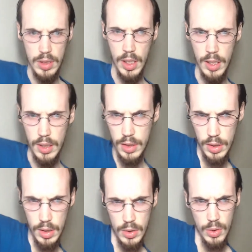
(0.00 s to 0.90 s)
Like
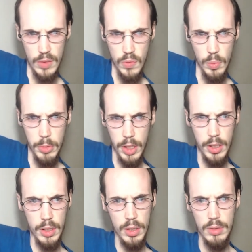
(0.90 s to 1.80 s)
transforming
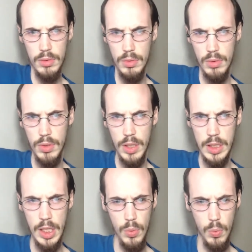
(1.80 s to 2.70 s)
like a... Is
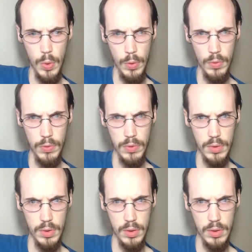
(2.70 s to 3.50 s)
he a werewolf?